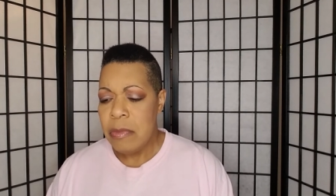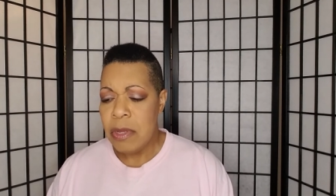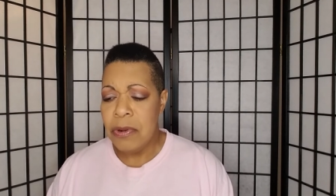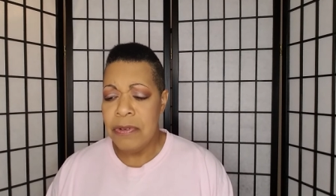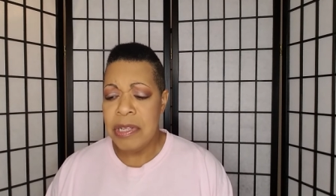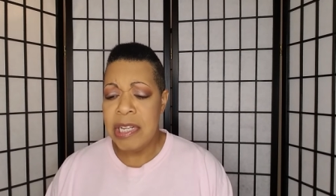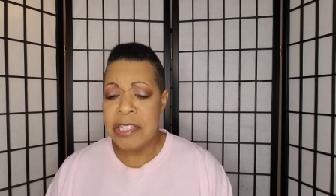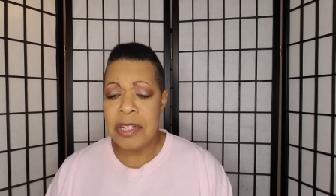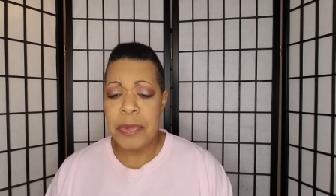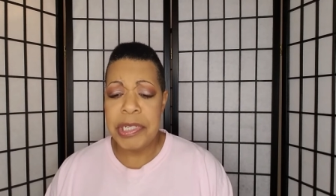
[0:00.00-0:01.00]
over the
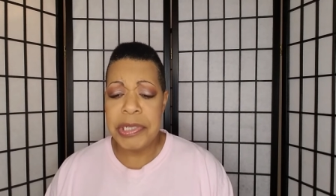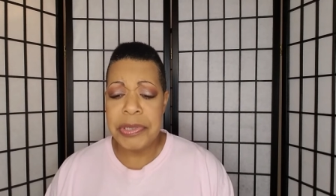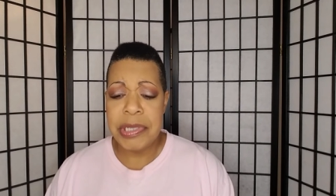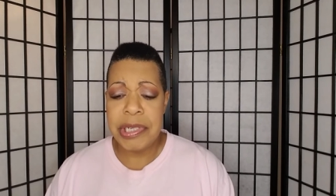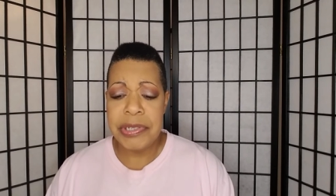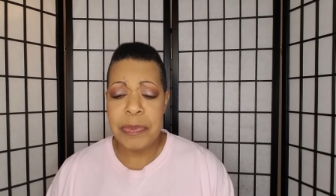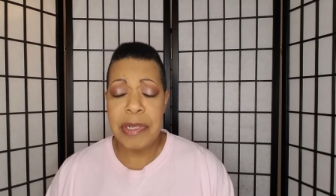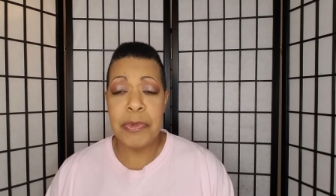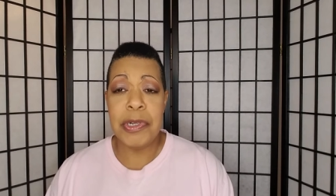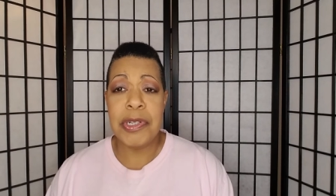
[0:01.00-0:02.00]
last couple of years, there's
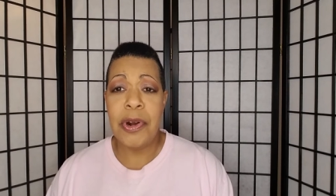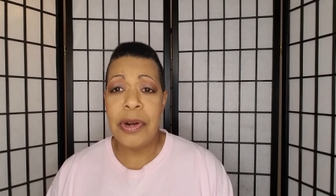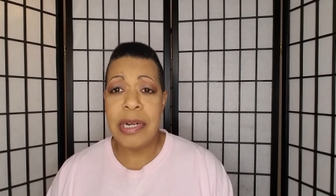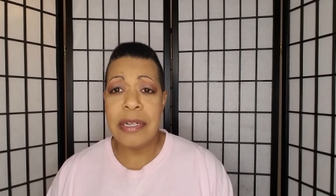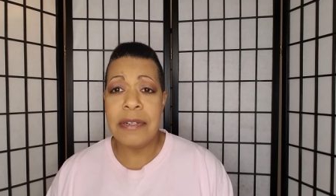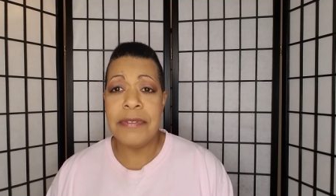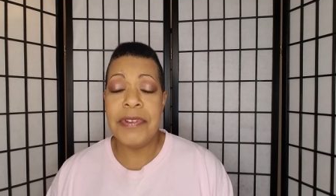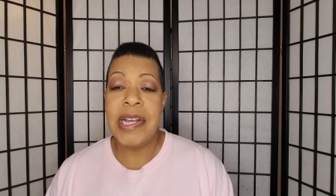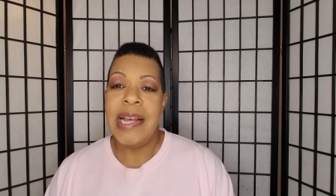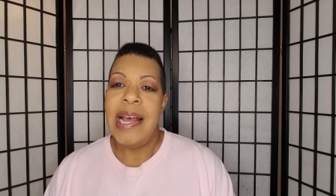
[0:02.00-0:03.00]
been more talk of
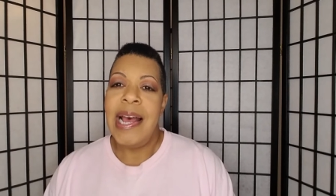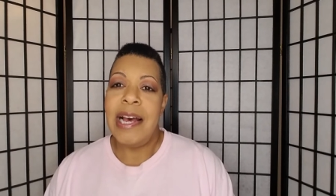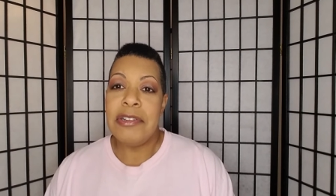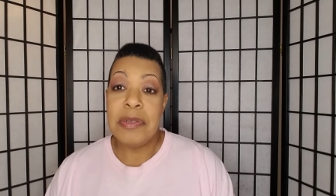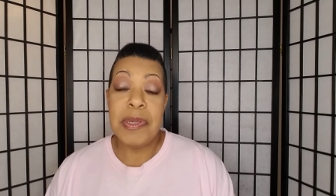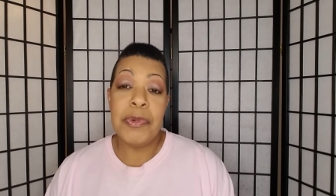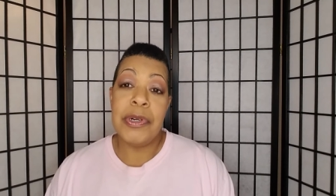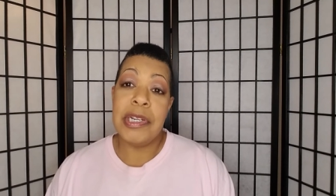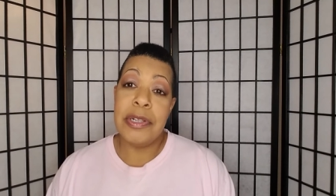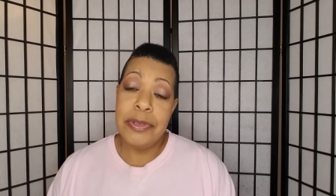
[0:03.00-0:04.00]
how to be more
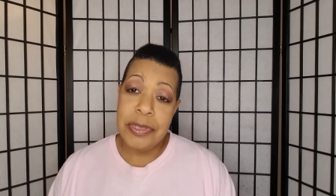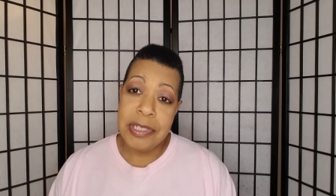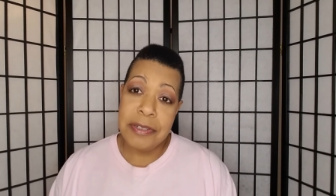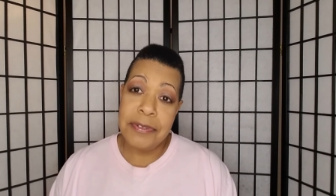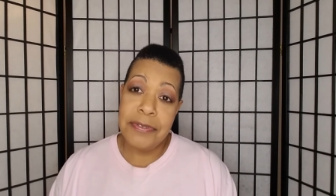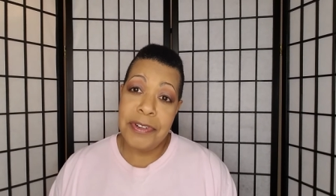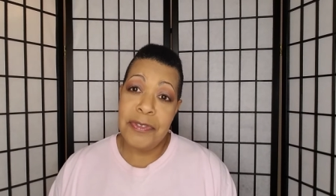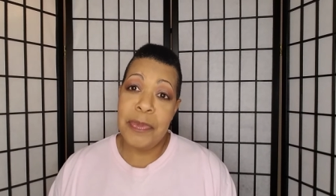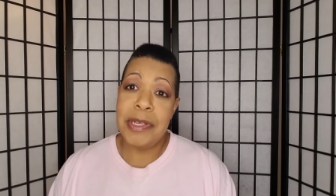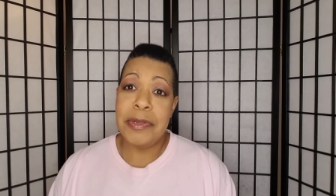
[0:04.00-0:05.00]
inclusive
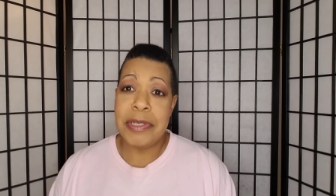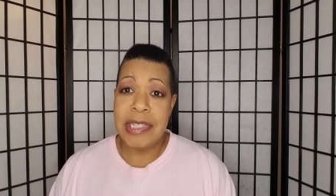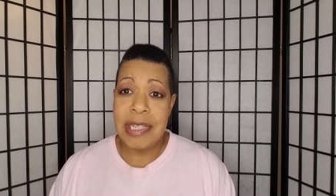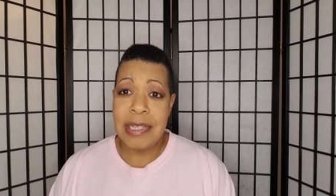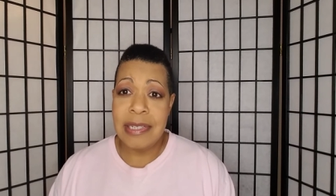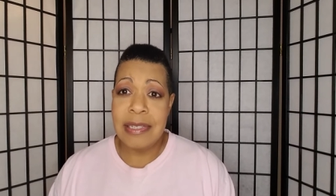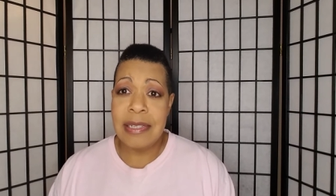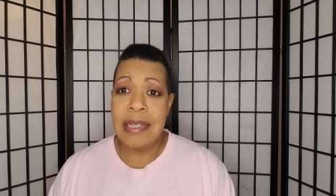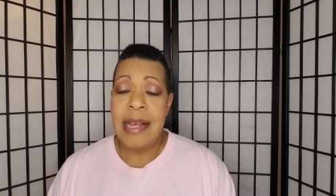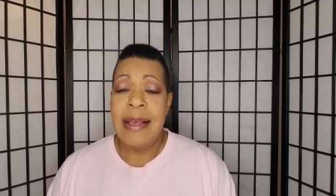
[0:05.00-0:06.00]
of P O
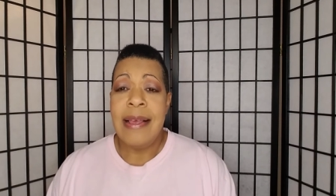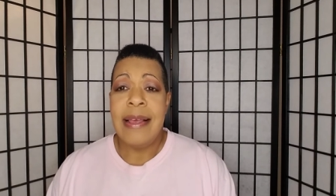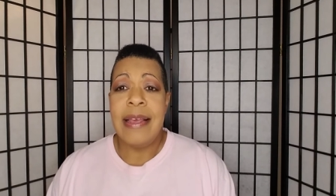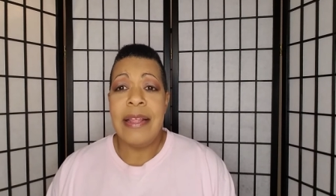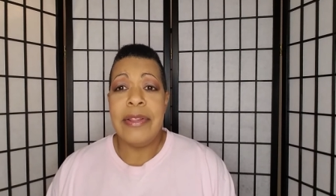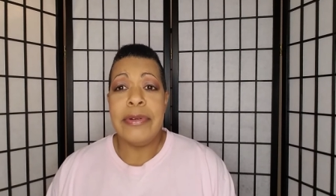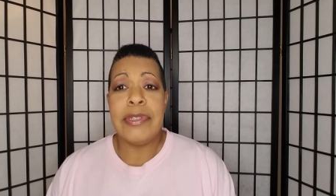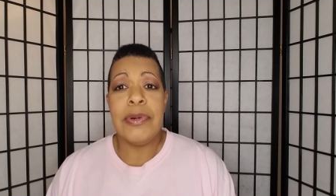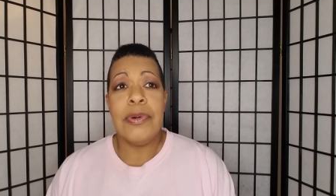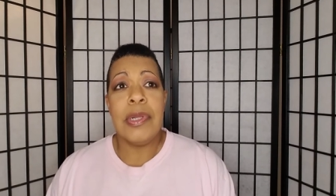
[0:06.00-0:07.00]
Cs. And there's
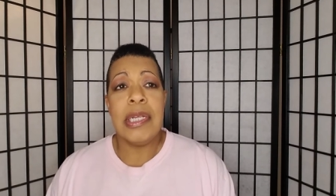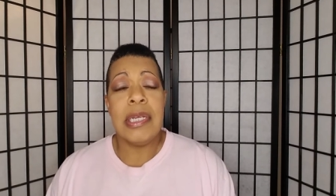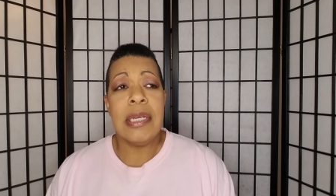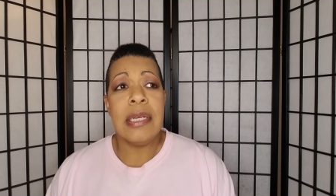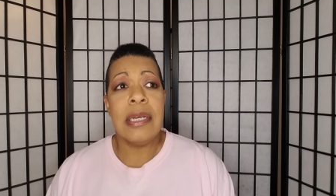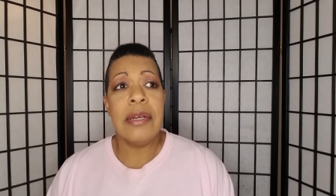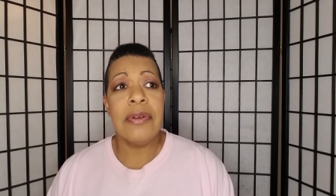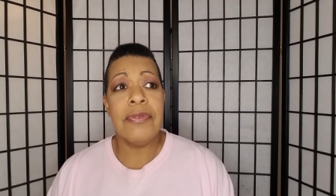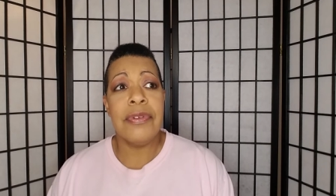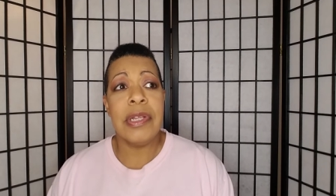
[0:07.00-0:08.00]
only
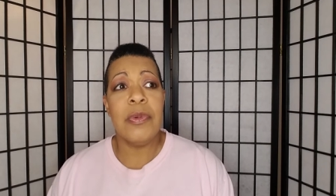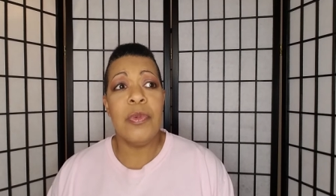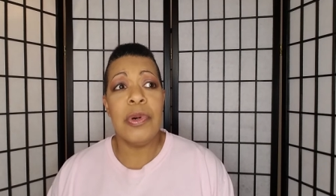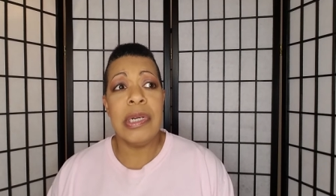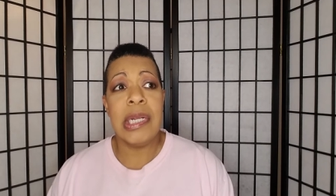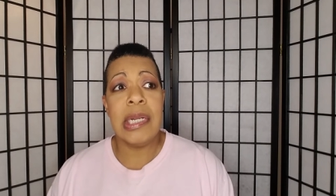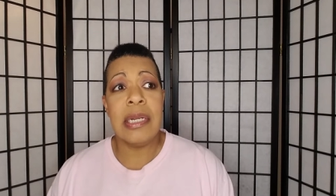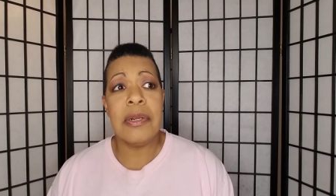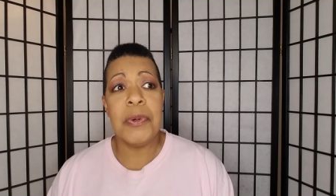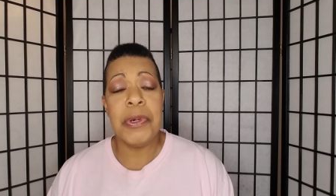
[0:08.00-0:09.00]
really
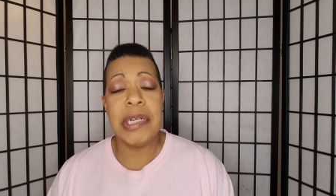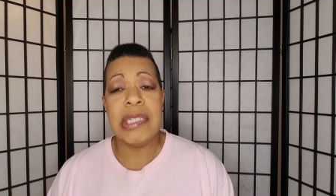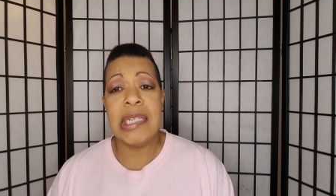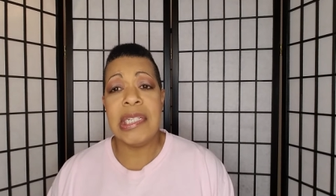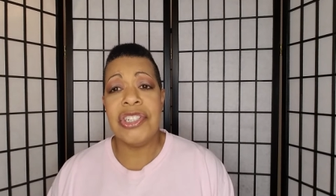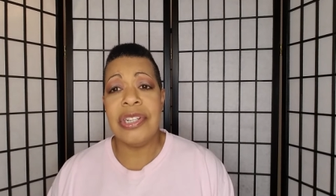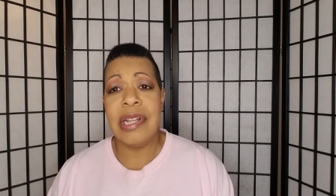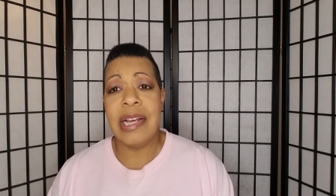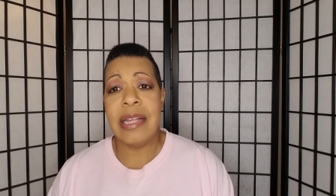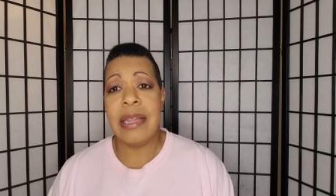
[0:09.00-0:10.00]
one organization
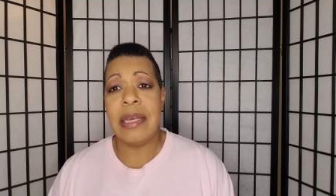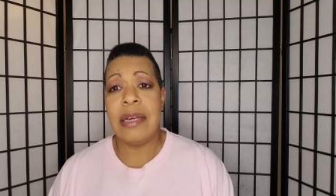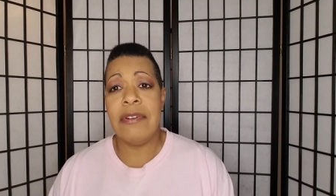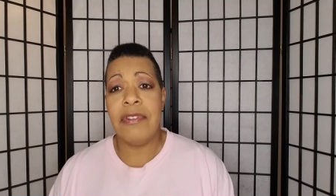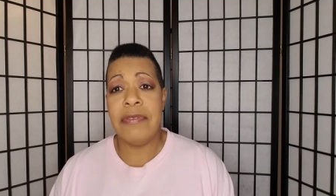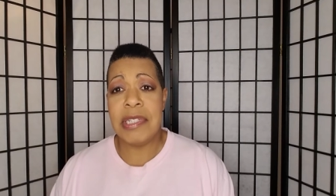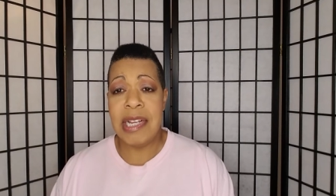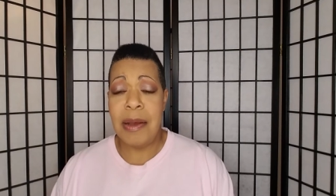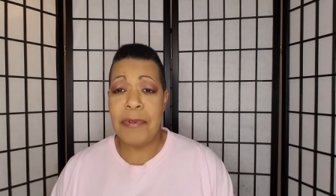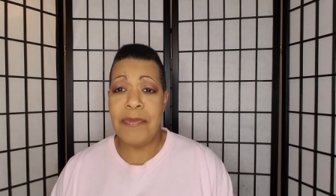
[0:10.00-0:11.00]
that I can think of off the
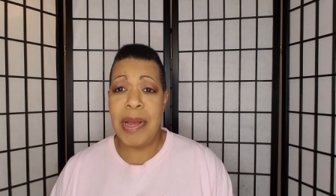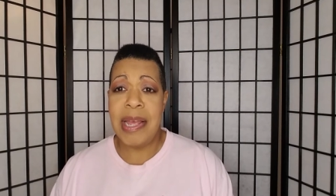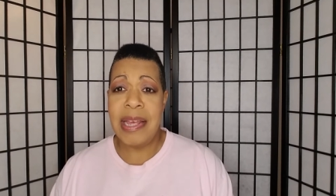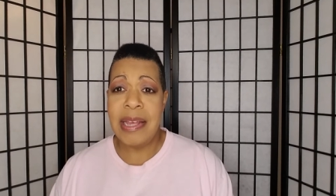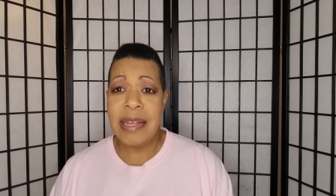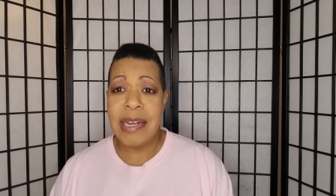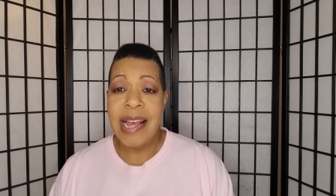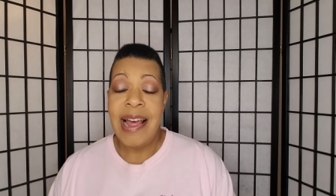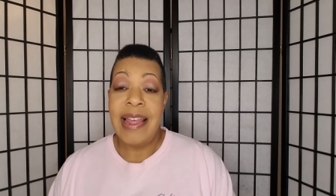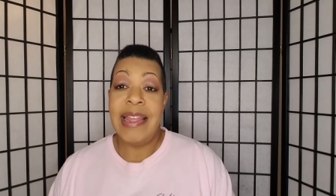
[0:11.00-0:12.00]
top of my head
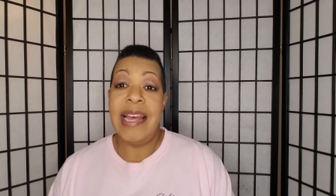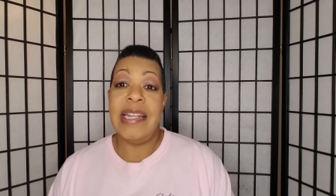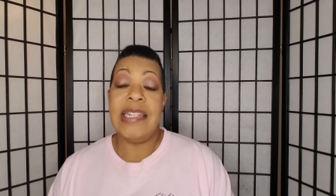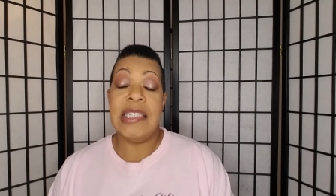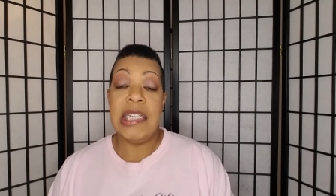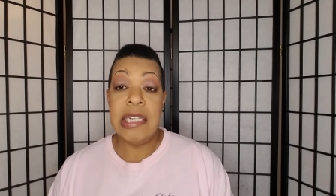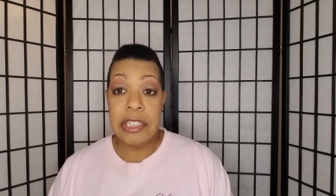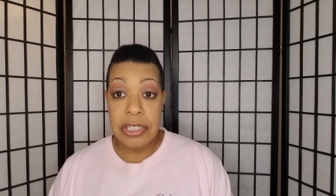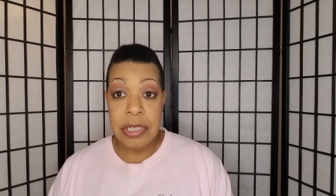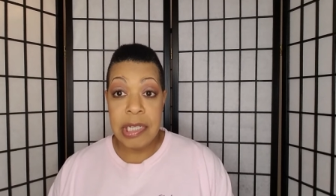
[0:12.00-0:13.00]
that
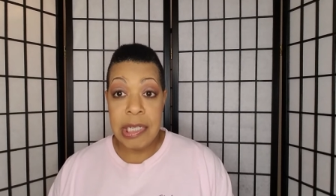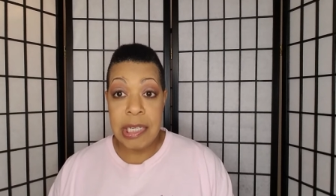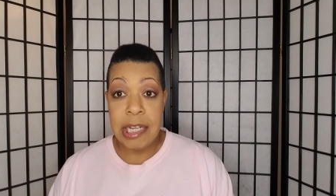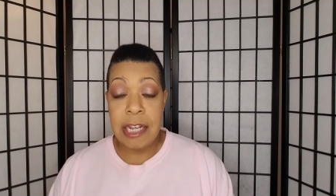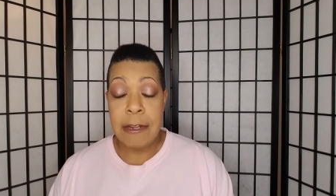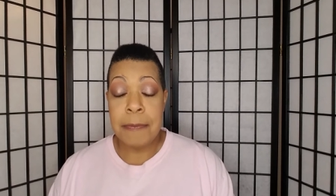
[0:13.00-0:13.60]
intentionally